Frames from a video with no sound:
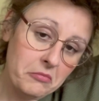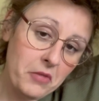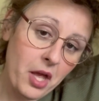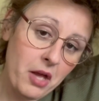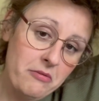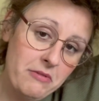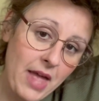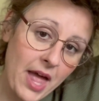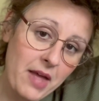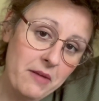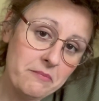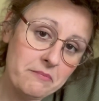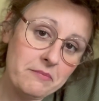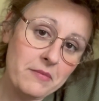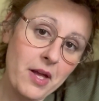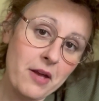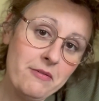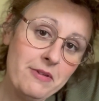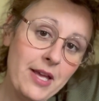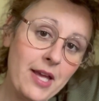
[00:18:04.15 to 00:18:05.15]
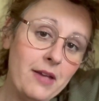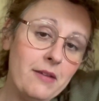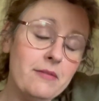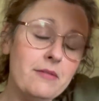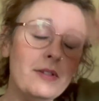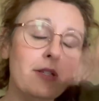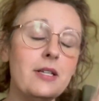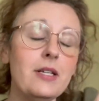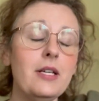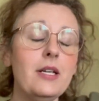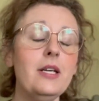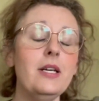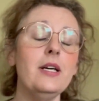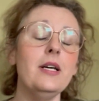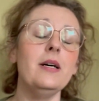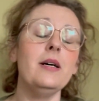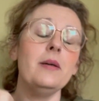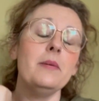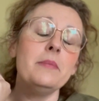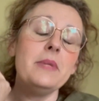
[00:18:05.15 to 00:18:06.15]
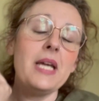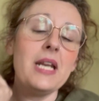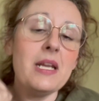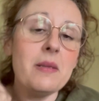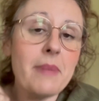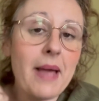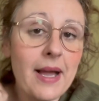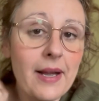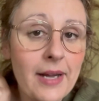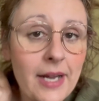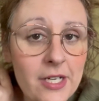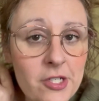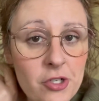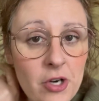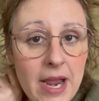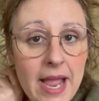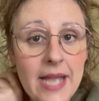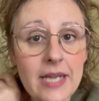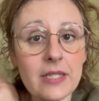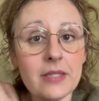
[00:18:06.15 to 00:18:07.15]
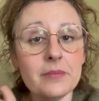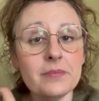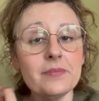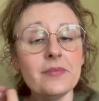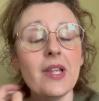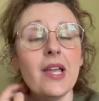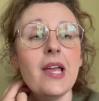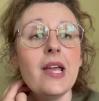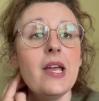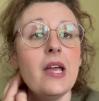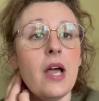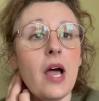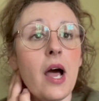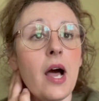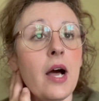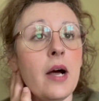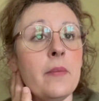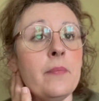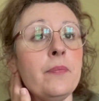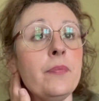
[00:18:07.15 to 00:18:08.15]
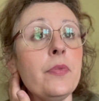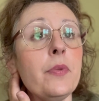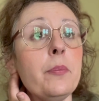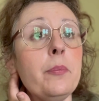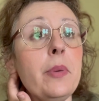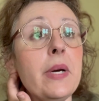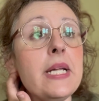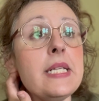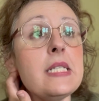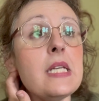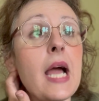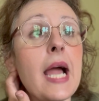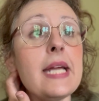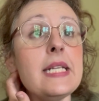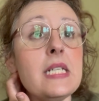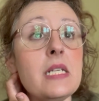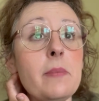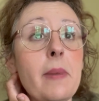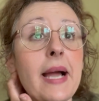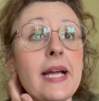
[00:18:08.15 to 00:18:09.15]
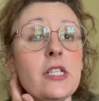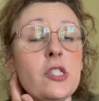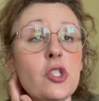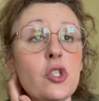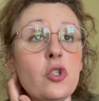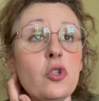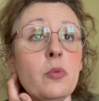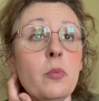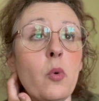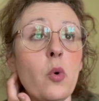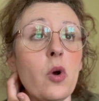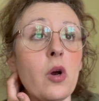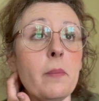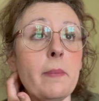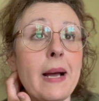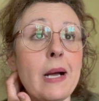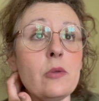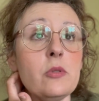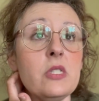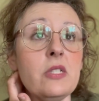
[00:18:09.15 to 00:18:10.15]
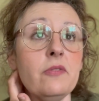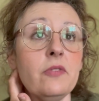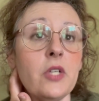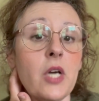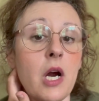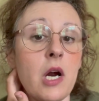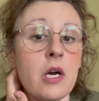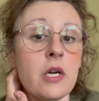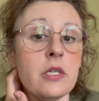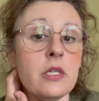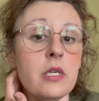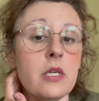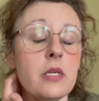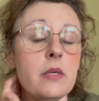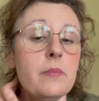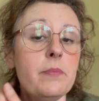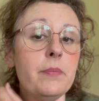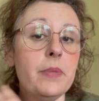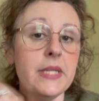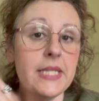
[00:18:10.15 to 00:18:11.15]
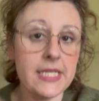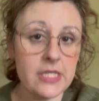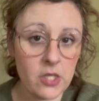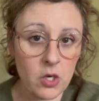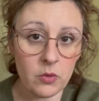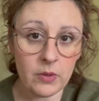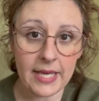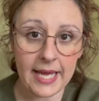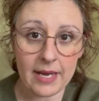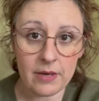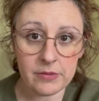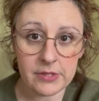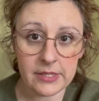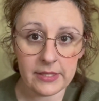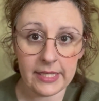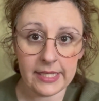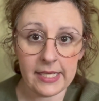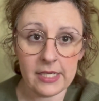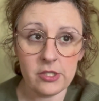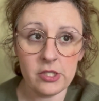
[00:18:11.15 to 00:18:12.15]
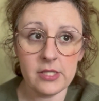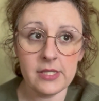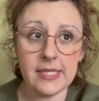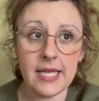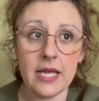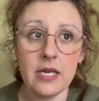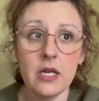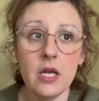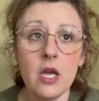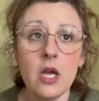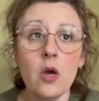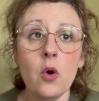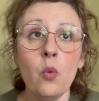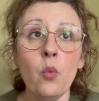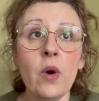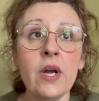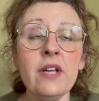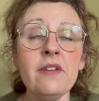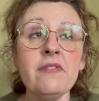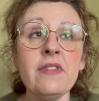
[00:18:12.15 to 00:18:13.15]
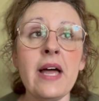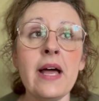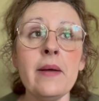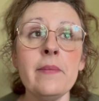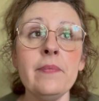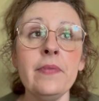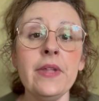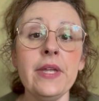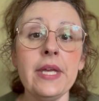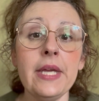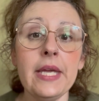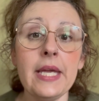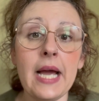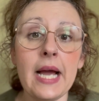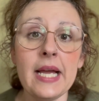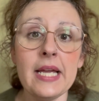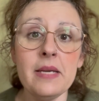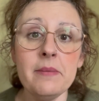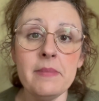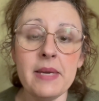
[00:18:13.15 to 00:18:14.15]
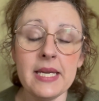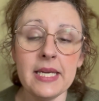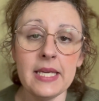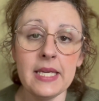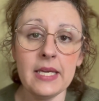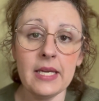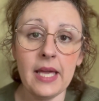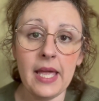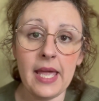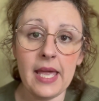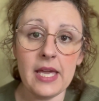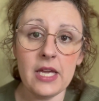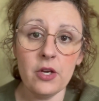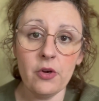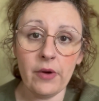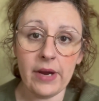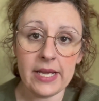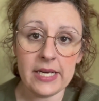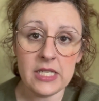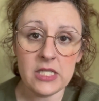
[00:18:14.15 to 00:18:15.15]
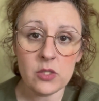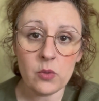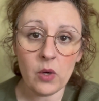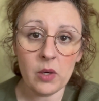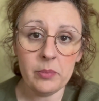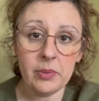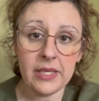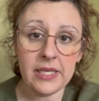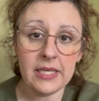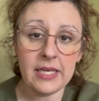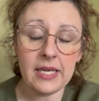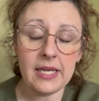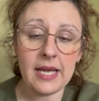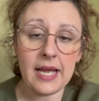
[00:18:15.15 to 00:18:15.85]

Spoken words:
Oh yeah. I'm getting back on track. But I did buy 2 more bouts of yarn, but they don't count, like I just said. One of them, I am making a granny square blanket.